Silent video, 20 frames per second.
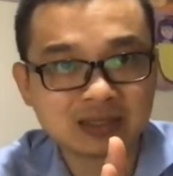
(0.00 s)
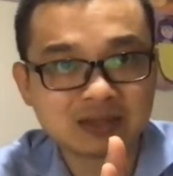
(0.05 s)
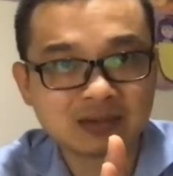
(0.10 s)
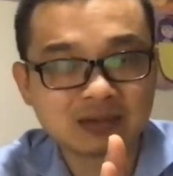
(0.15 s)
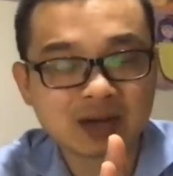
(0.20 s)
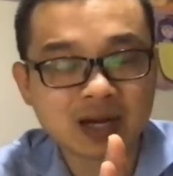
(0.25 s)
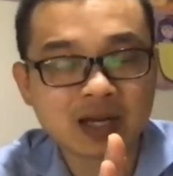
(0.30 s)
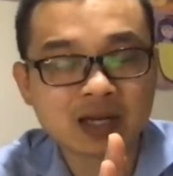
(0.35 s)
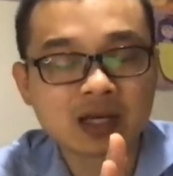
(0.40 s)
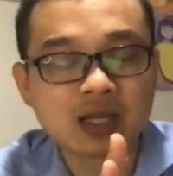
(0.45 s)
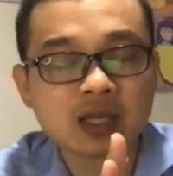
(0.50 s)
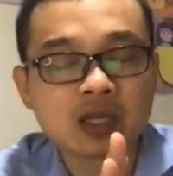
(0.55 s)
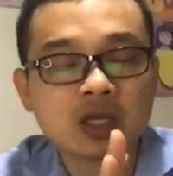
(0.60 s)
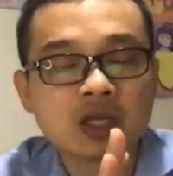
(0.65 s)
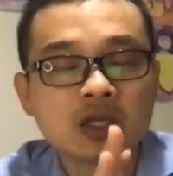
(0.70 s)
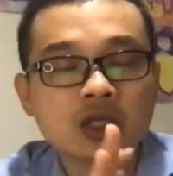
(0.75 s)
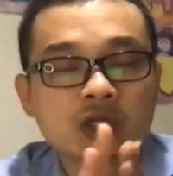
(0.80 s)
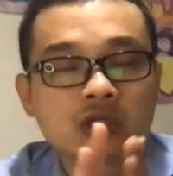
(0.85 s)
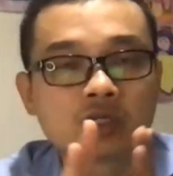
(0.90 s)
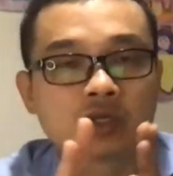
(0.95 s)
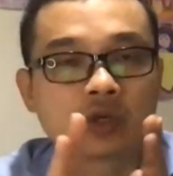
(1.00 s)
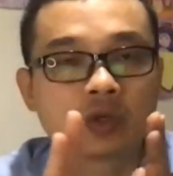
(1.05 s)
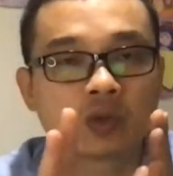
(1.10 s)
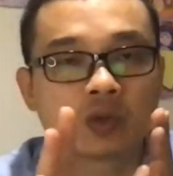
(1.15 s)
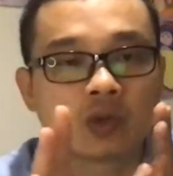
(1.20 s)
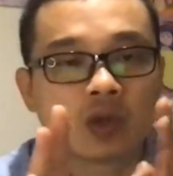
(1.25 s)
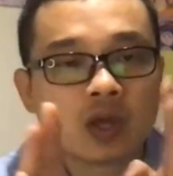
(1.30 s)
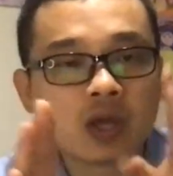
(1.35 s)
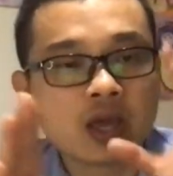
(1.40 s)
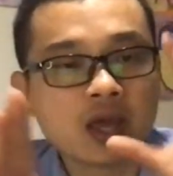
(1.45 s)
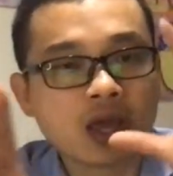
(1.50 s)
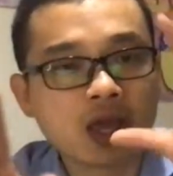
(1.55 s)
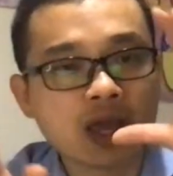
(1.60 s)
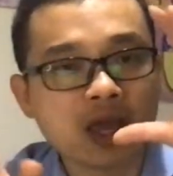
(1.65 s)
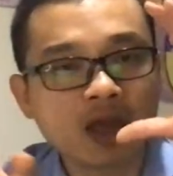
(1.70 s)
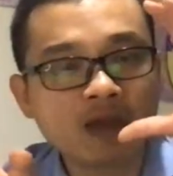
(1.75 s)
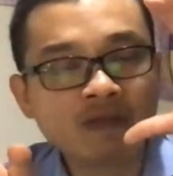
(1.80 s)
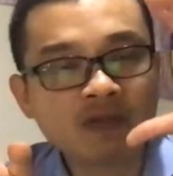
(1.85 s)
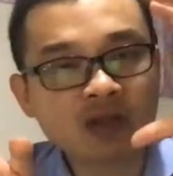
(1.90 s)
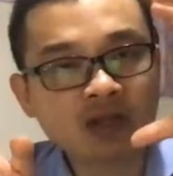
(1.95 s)
right? So,
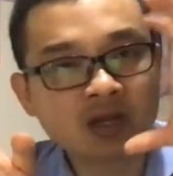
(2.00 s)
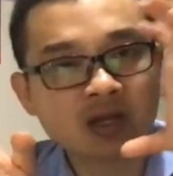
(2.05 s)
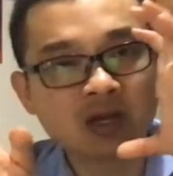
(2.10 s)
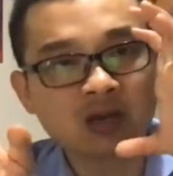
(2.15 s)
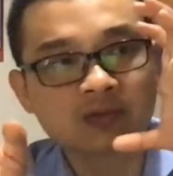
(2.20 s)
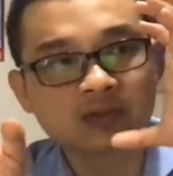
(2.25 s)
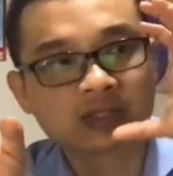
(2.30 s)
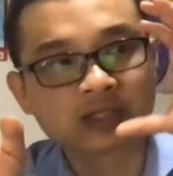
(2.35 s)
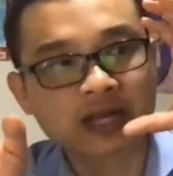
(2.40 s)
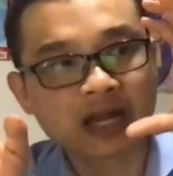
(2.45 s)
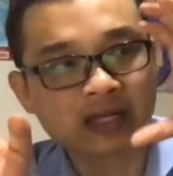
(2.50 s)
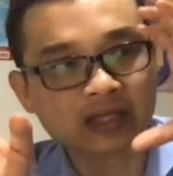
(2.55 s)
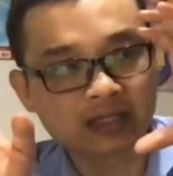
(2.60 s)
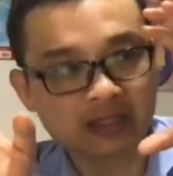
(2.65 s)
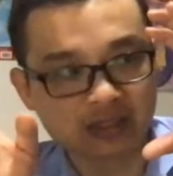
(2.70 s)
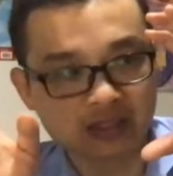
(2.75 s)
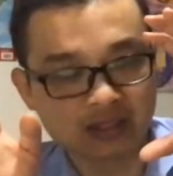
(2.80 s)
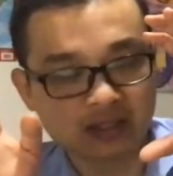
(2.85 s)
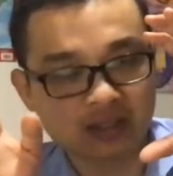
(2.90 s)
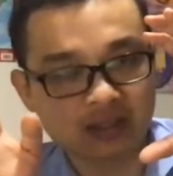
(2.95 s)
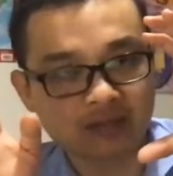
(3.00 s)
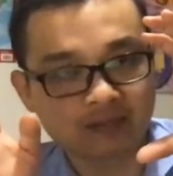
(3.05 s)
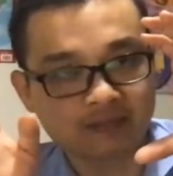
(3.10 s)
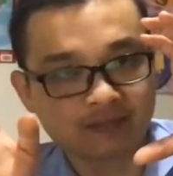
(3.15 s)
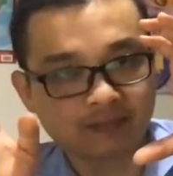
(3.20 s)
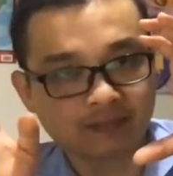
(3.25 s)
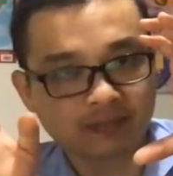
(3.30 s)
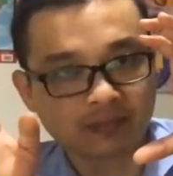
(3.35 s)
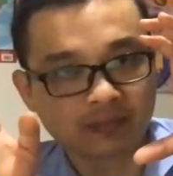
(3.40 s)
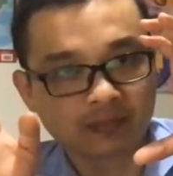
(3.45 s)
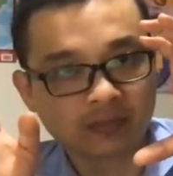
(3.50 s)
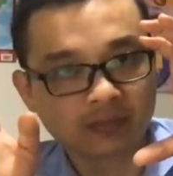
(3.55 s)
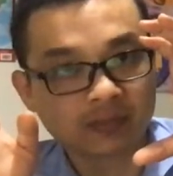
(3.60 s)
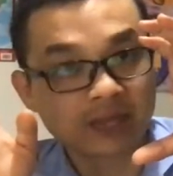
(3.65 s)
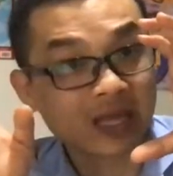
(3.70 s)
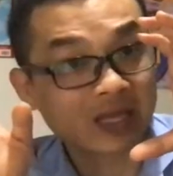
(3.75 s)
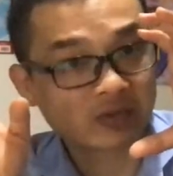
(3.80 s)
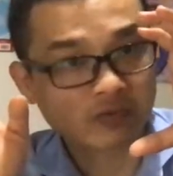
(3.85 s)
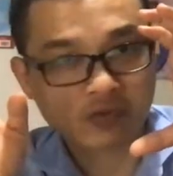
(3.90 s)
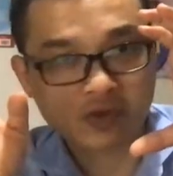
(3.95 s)
if the curve is like this,
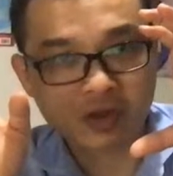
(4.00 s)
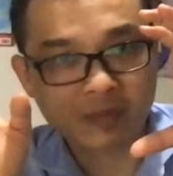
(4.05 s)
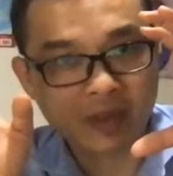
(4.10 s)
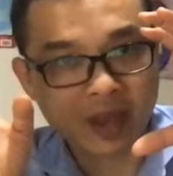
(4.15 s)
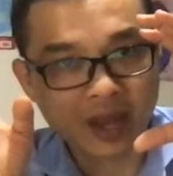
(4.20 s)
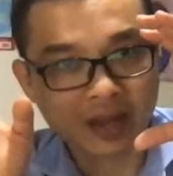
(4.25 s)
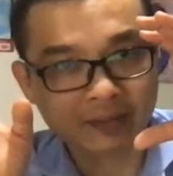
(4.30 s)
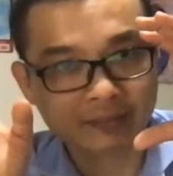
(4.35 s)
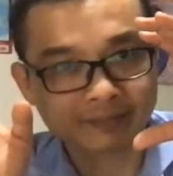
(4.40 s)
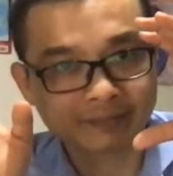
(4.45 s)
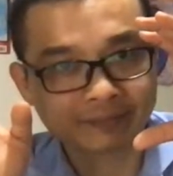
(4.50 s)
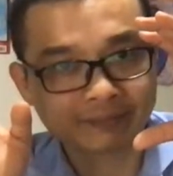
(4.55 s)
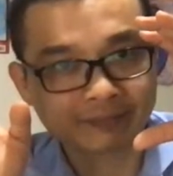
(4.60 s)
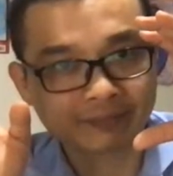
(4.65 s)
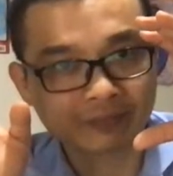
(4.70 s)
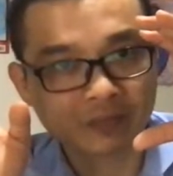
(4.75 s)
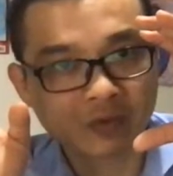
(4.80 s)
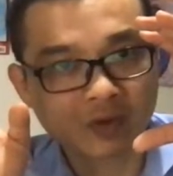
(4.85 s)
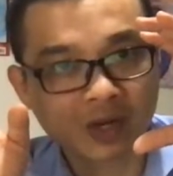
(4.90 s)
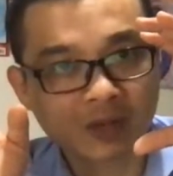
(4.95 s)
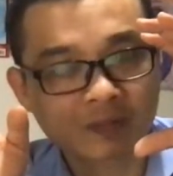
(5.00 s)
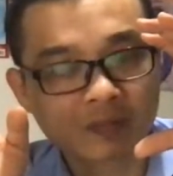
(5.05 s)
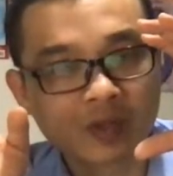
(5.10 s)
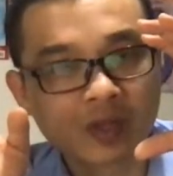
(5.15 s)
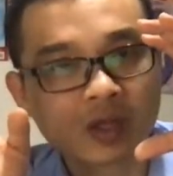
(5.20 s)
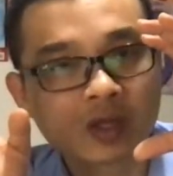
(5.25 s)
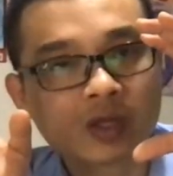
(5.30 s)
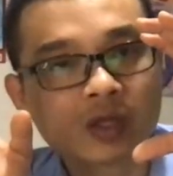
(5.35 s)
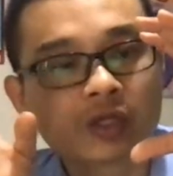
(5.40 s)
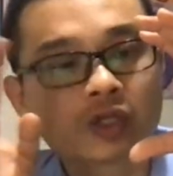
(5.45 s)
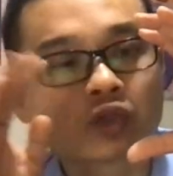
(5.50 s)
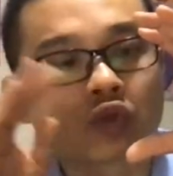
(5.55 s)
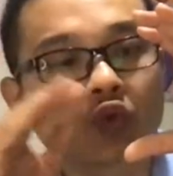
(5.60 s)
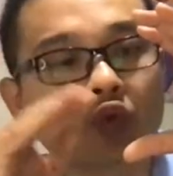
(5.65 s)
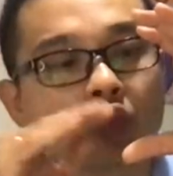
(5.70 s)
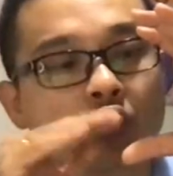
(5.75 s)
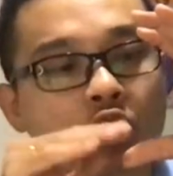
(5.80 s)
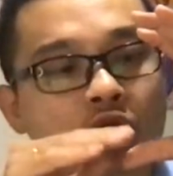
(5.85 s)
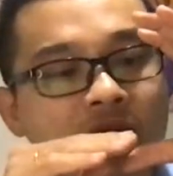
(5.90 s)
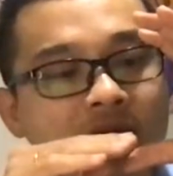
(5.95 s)
that's very bad, right? So
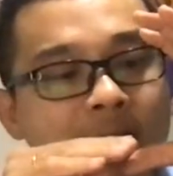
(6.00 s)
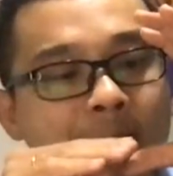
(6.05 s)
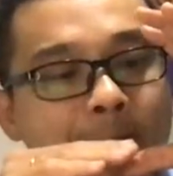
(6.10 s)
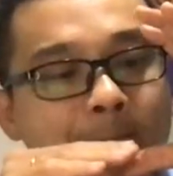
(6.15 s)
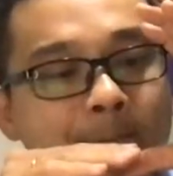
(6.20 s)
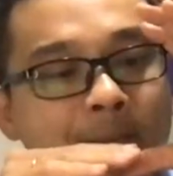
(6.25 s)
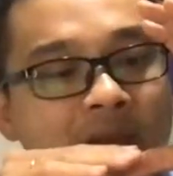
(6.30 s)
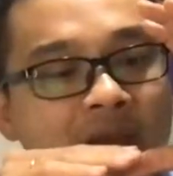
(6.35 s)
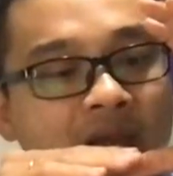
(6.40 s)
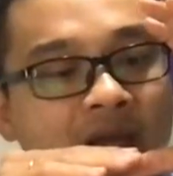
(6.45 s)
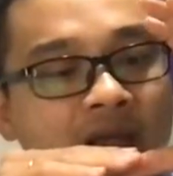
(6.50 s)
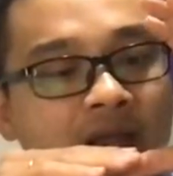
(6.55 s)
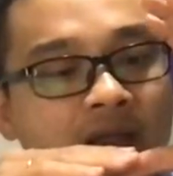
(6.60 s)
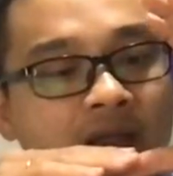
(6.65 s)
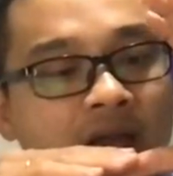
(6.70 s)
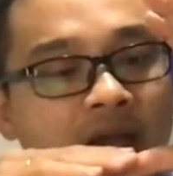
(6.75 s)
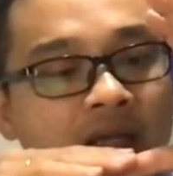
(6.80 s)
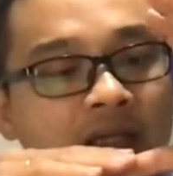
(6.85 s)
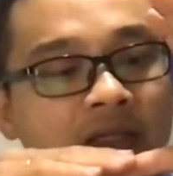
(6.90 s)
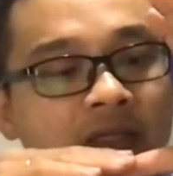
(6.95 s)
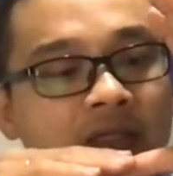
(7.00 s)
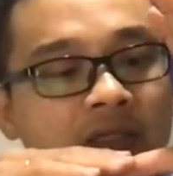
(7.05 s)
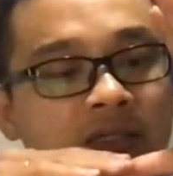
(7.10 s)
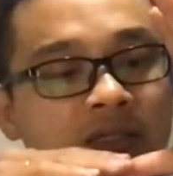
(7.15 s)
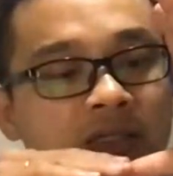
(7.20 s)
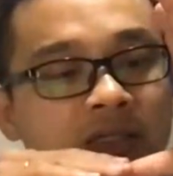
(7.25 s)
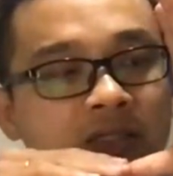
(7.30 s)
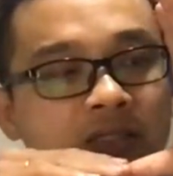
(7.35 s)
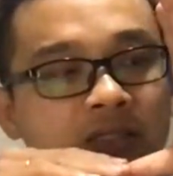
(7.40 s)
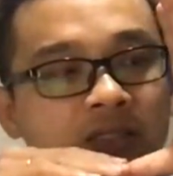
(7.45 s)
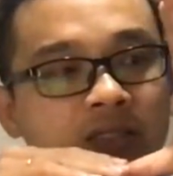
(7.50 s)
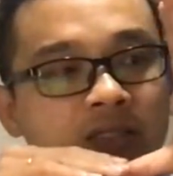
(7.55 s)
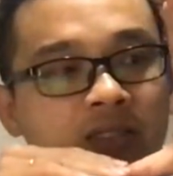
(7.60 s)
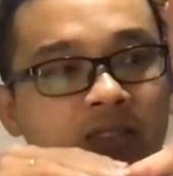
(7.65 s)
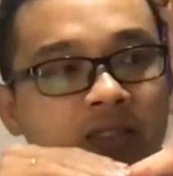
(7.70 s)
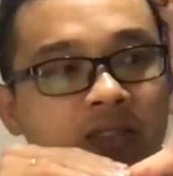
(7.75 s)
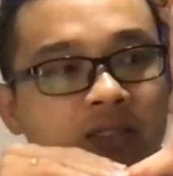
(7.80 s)
we can make it like this,